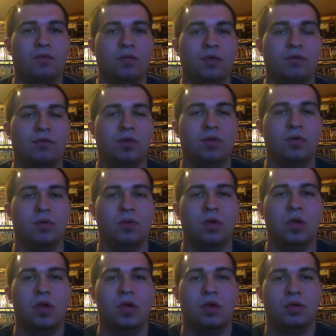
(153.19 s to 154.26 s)
We'll give you,
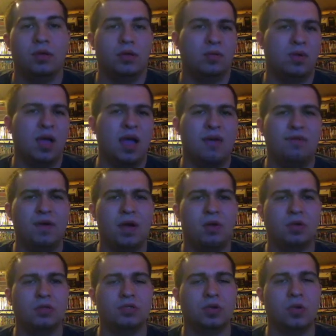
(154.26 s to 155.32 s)
you know, a half hour
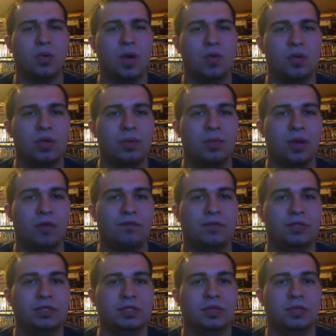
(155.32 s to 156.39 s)
or so while we eat
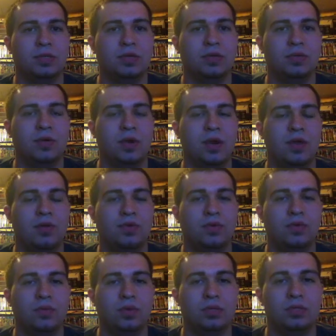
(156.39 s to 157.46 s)
breakfast to run out into
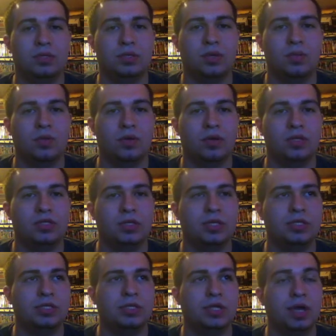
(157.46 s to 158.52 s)
the woods and then we're going to
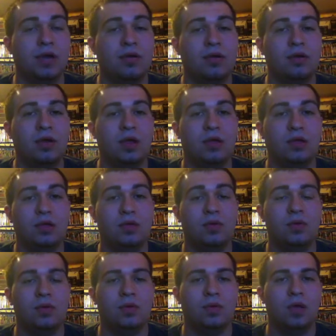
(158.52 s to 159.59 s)
chase you down and, and kill
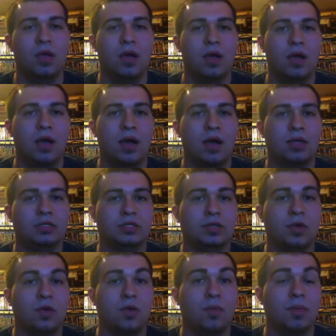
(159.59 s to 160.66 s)
you. Uh,
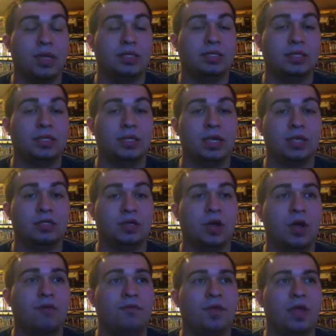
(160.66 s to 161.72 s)
so Mason takes
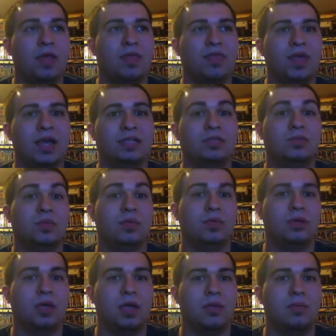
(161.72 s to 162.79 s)
off and that's when
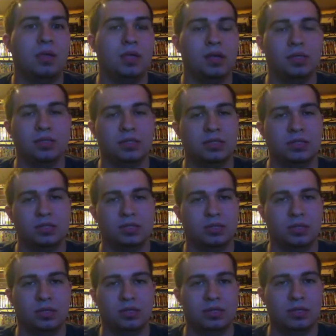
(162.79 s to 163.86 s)
the game begins. It's
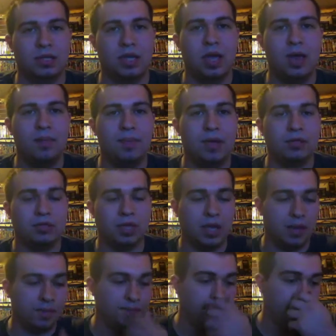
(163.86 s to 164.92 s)
a, it's a cat and mouse
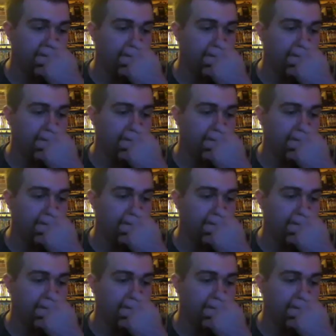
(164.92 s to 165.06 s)
game.